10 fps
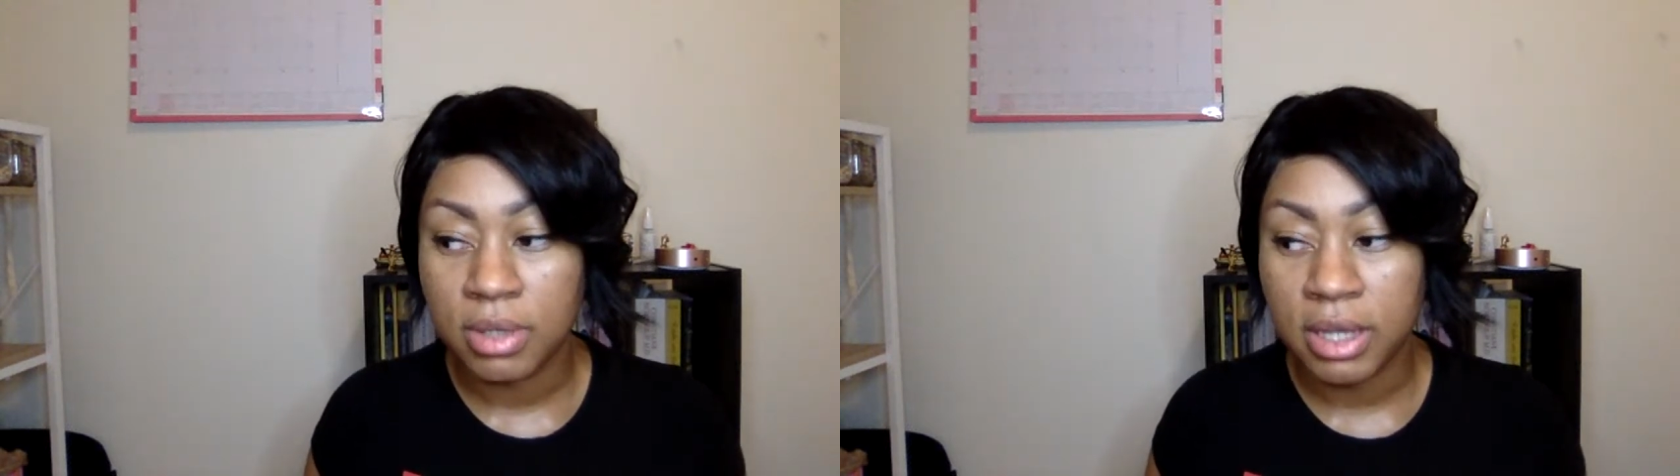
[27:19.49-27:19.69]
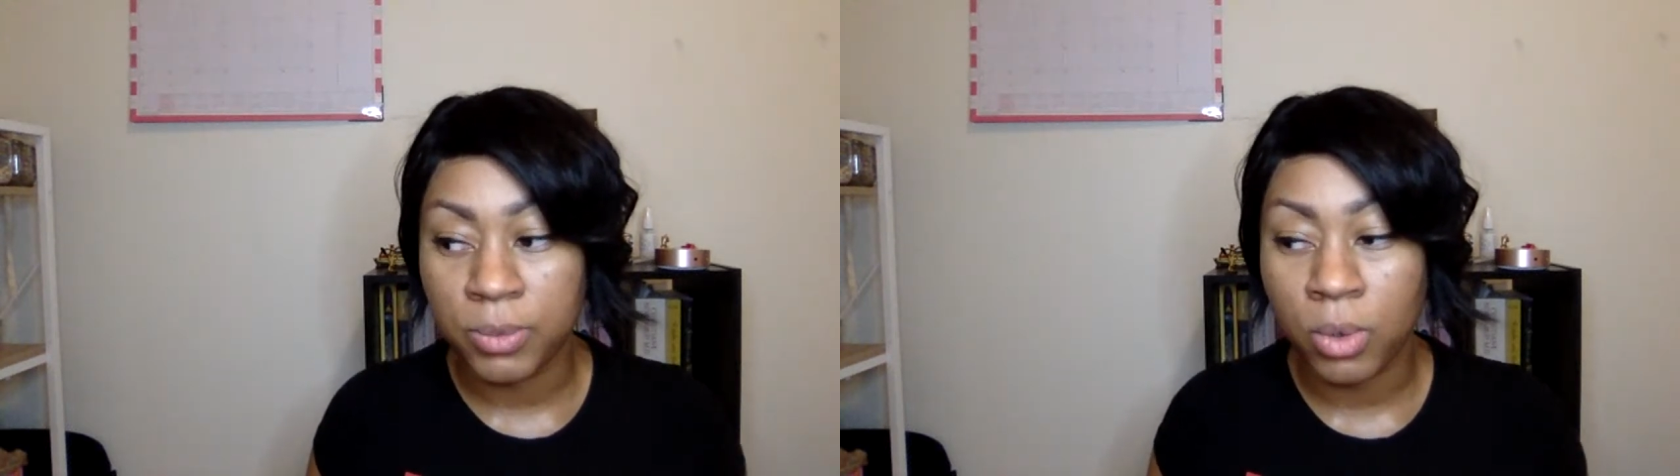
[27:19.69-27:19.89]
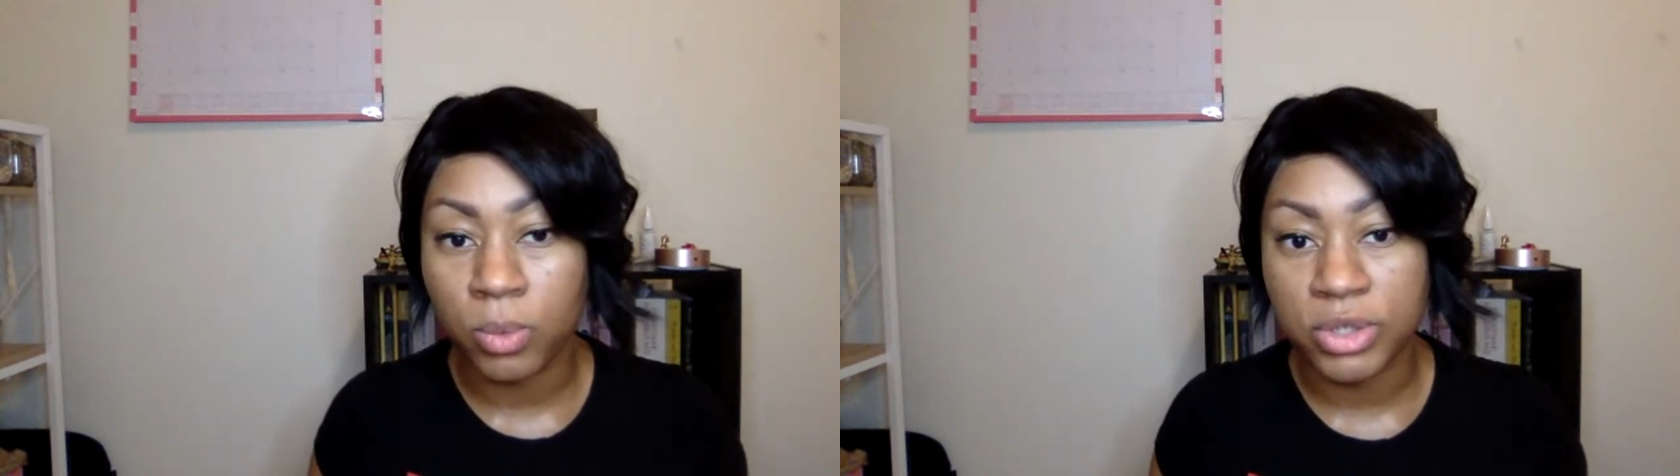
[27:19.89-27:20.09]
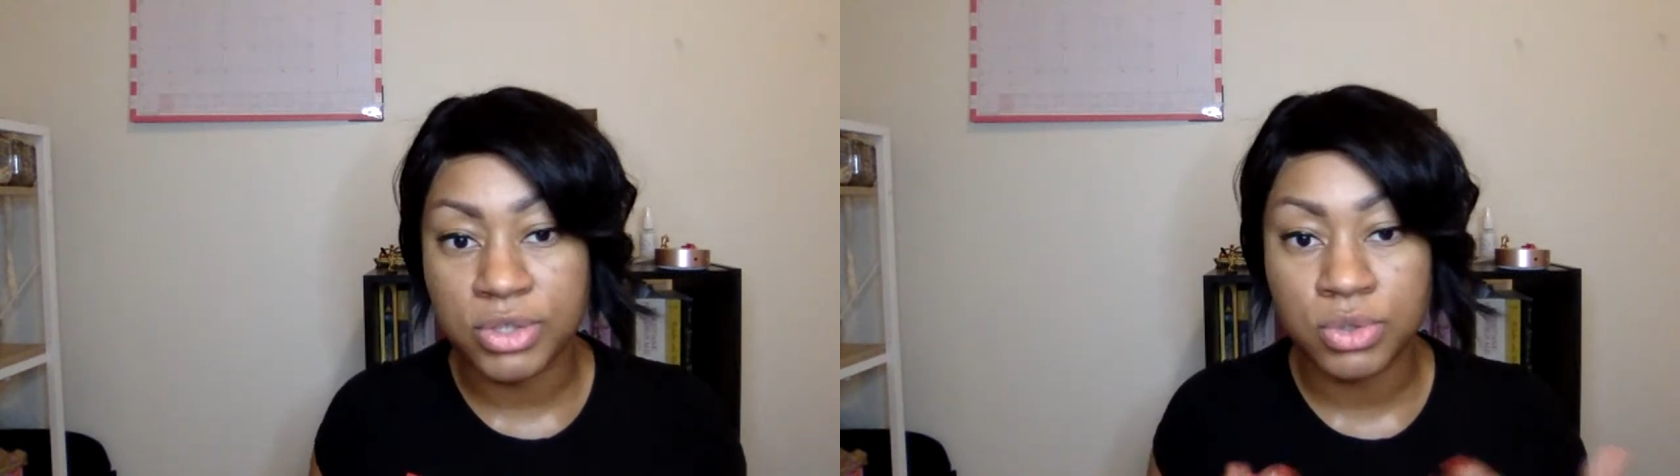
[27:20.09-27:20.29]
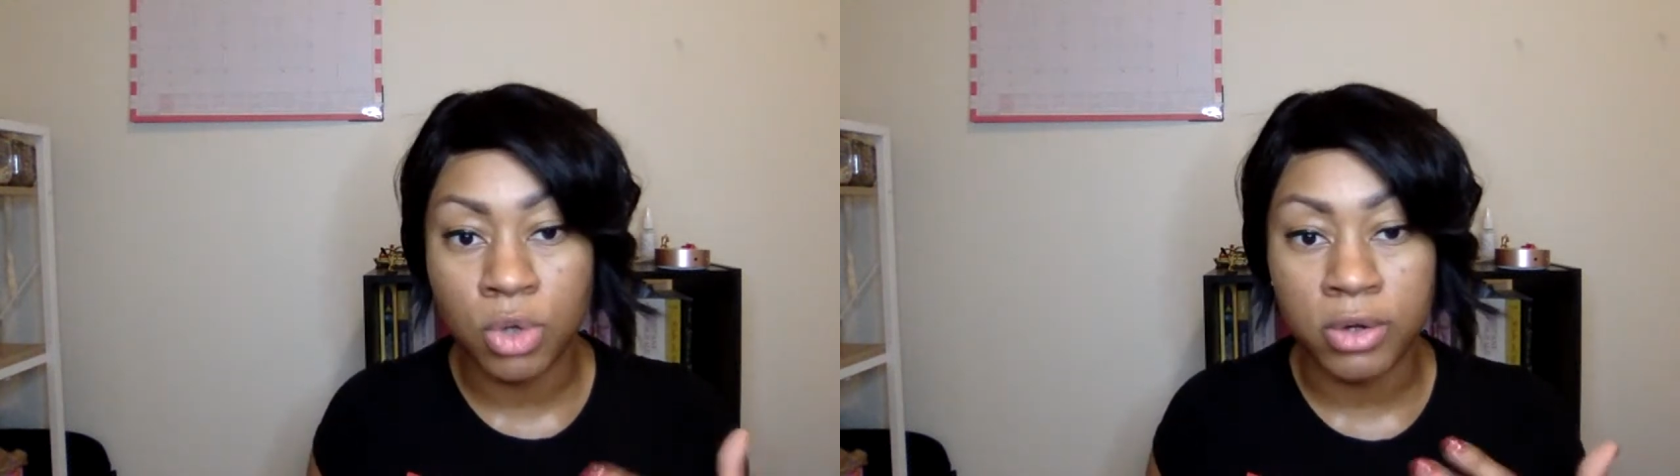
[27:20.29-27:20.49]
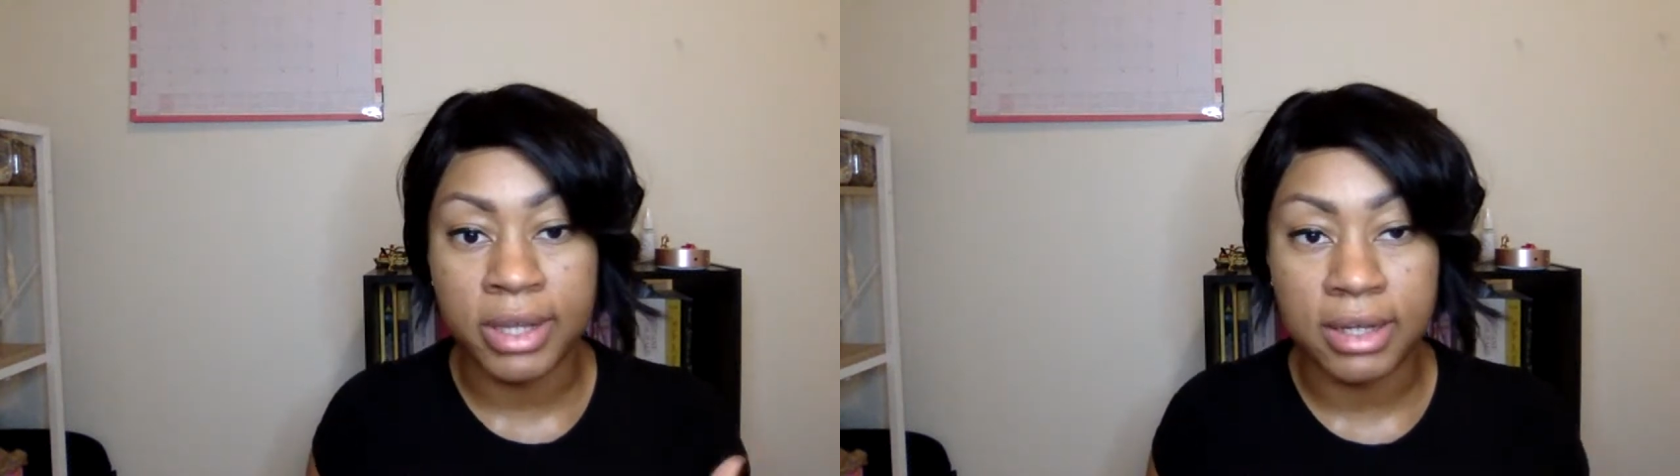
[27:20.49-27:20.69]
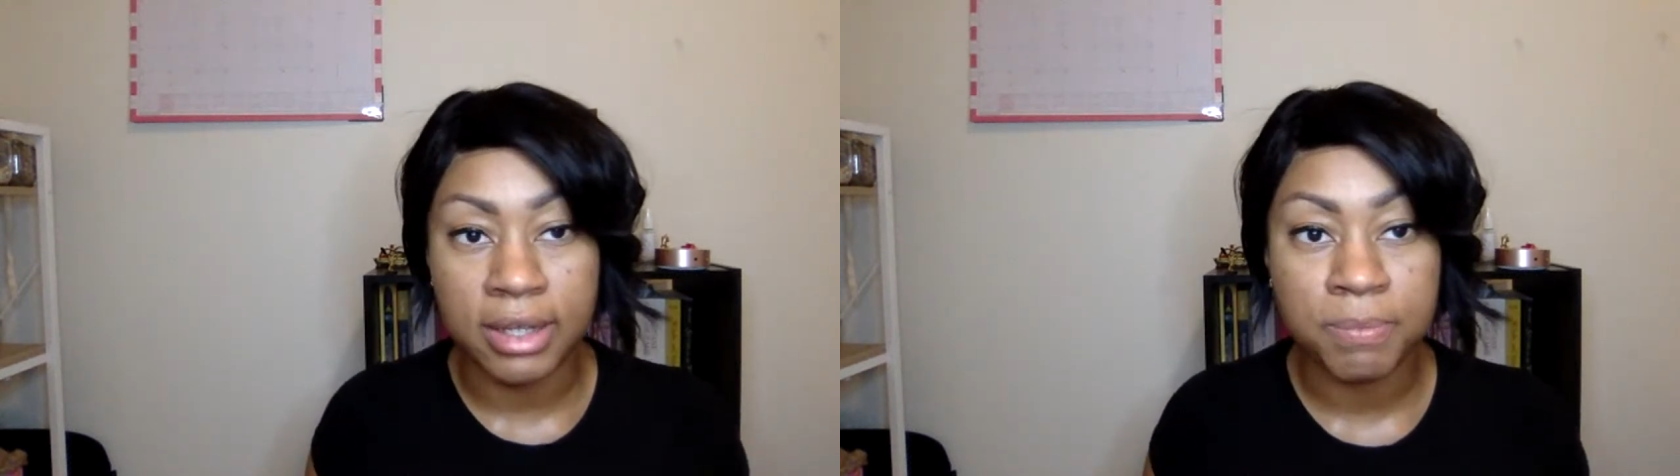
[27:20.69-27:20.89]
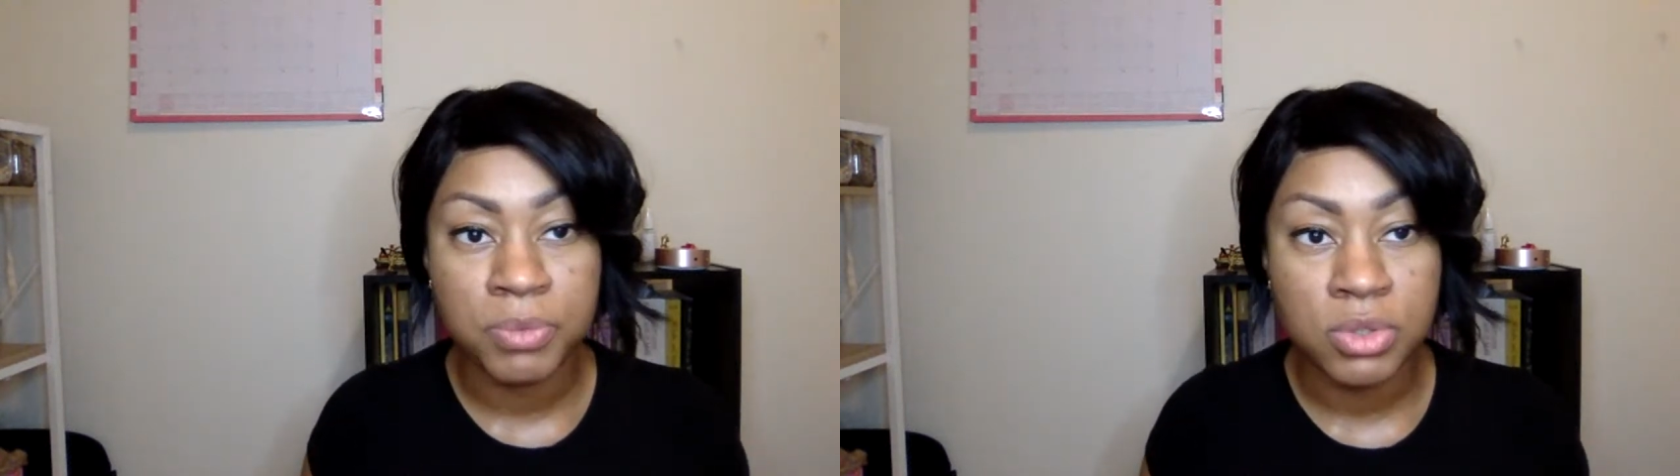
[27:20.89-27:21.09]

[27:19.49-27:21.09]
and what we store in it.